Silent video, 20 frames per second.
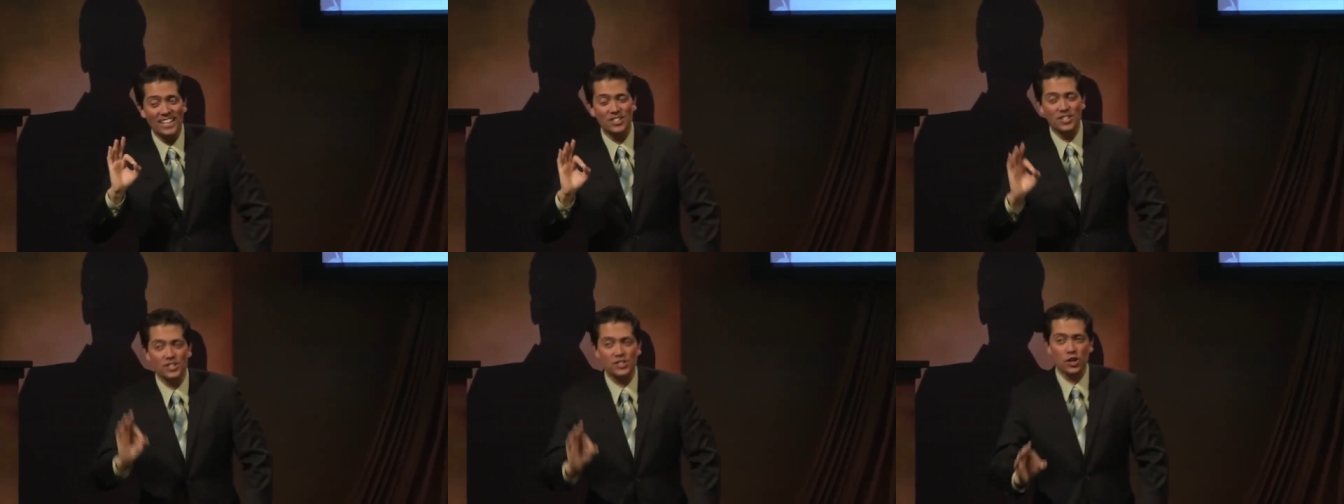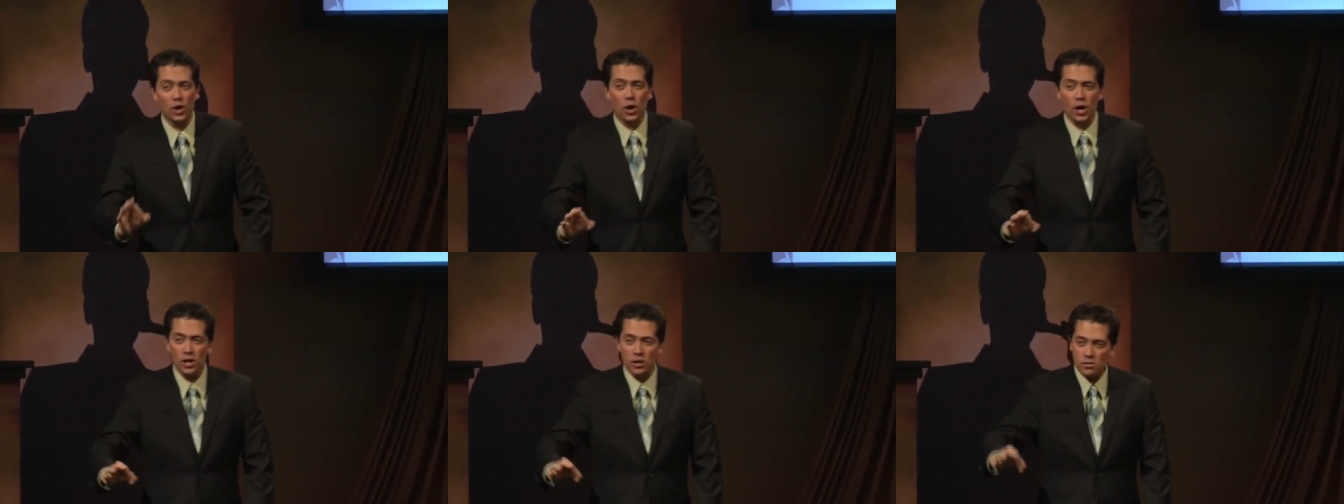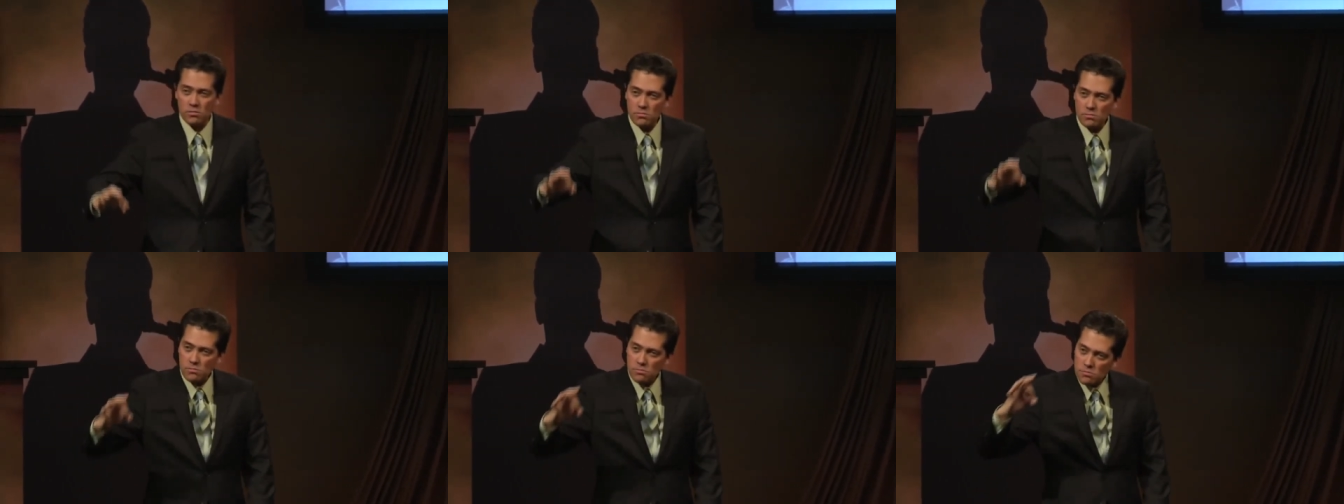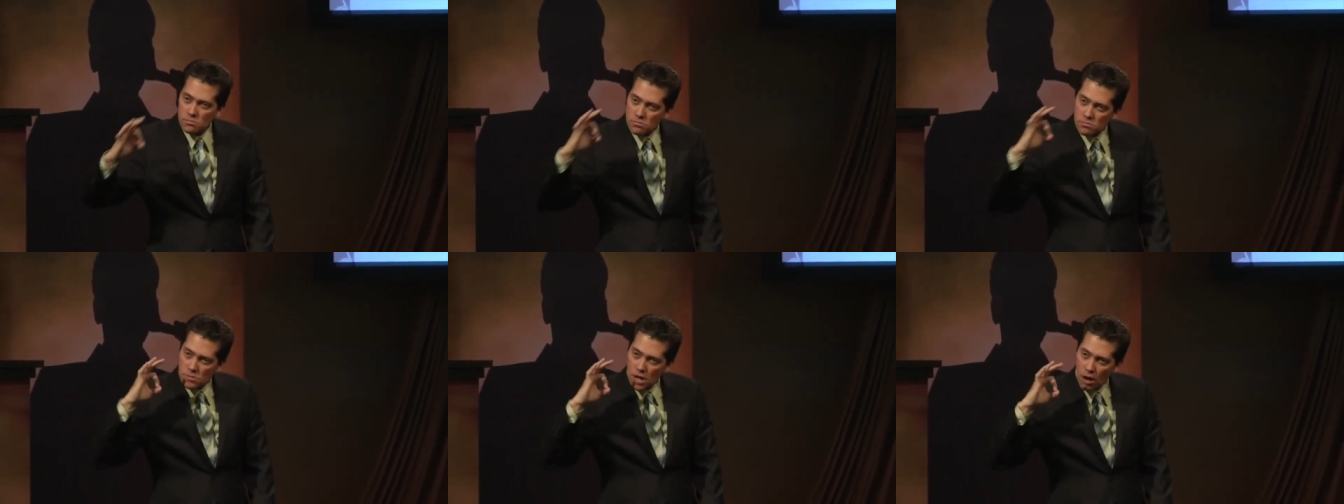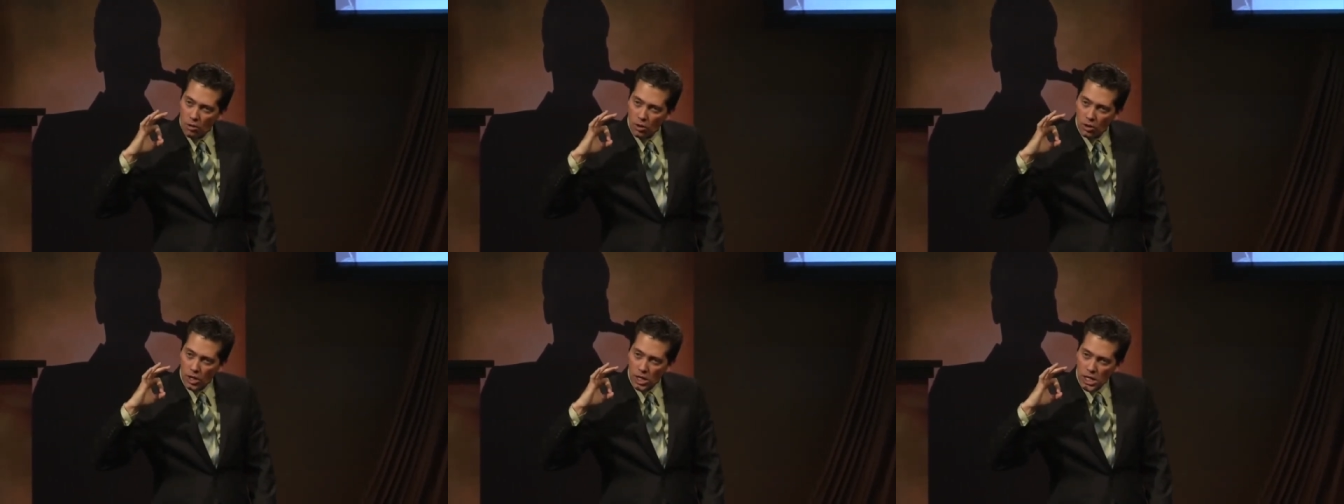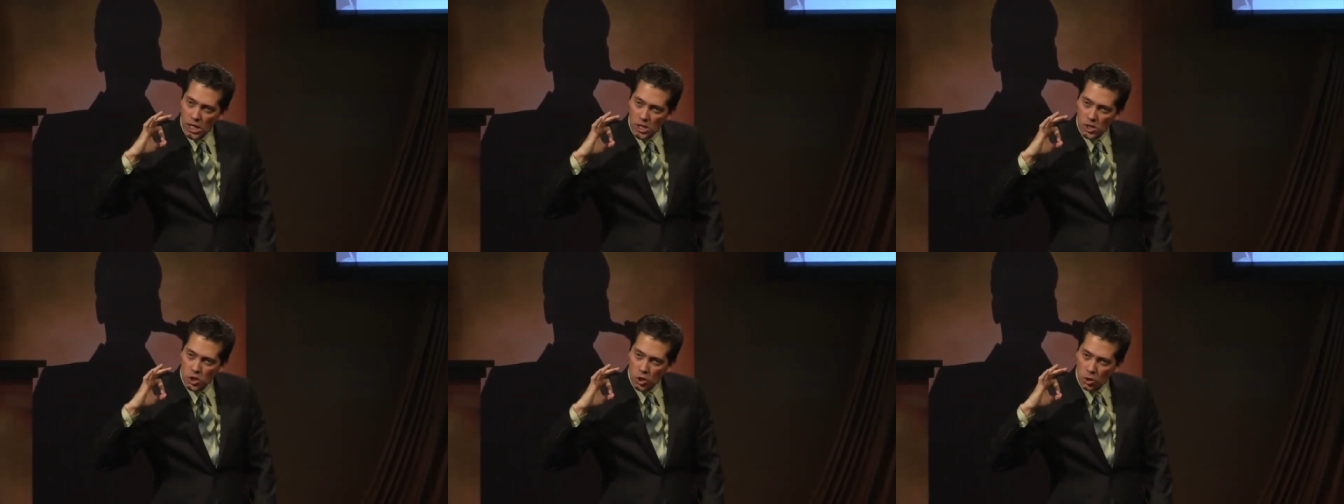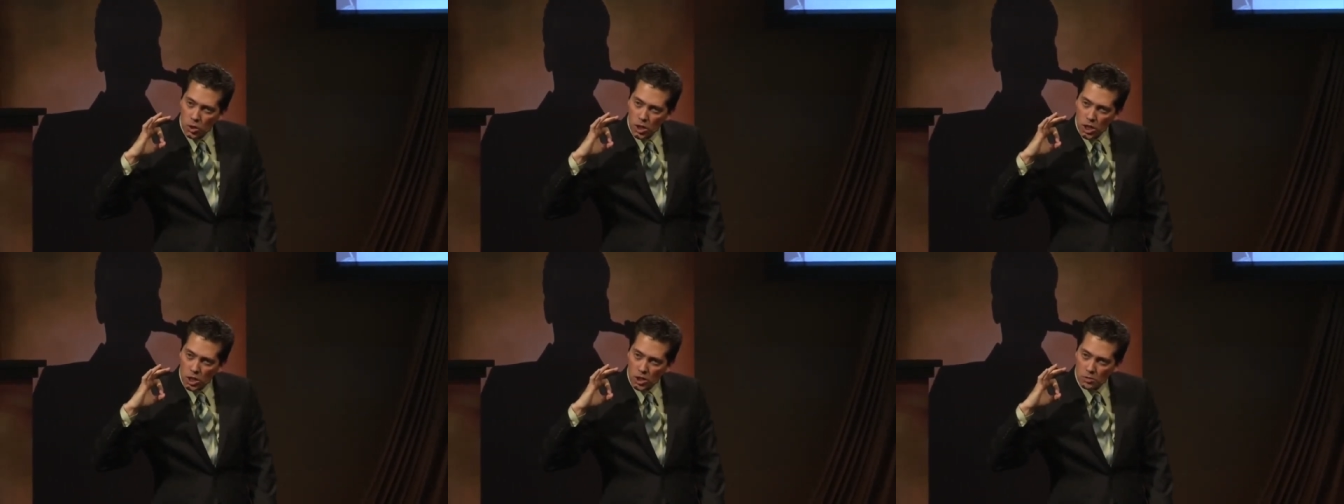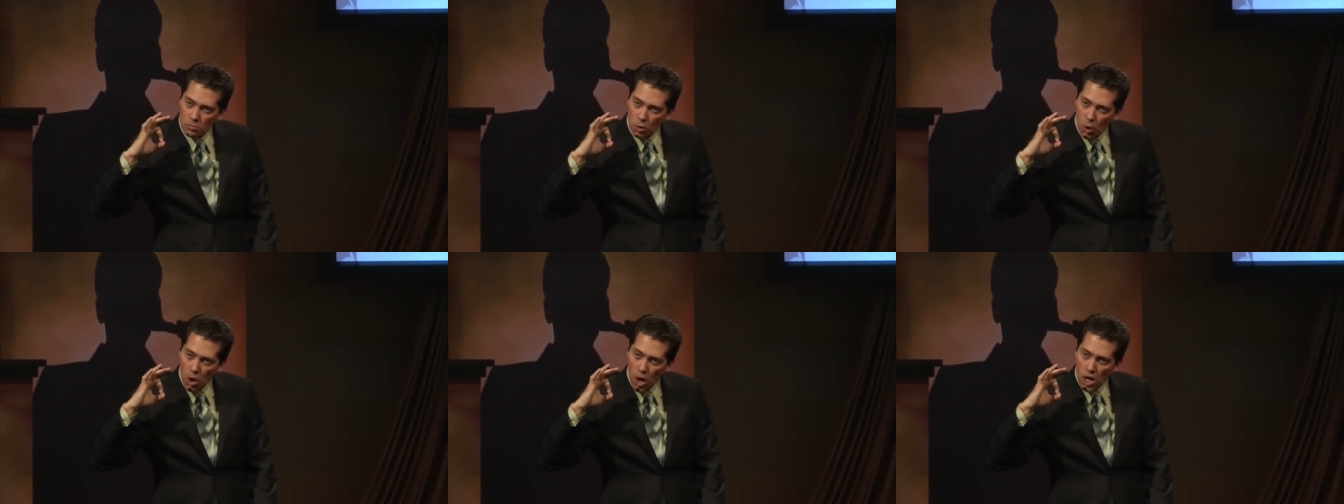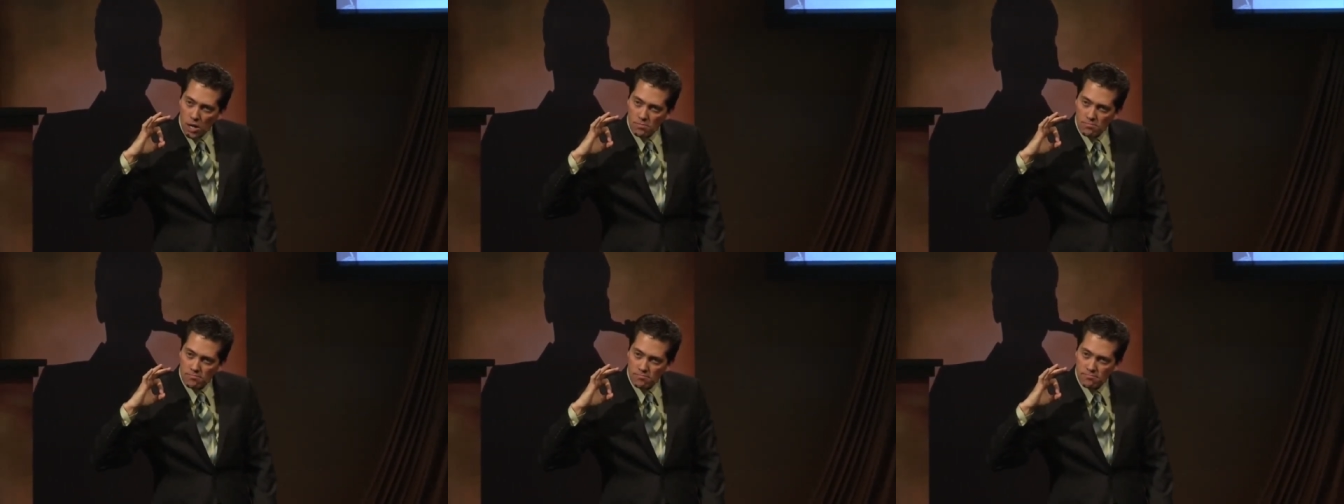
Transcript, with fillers: She's going, I'm going to eat your lunch, boy.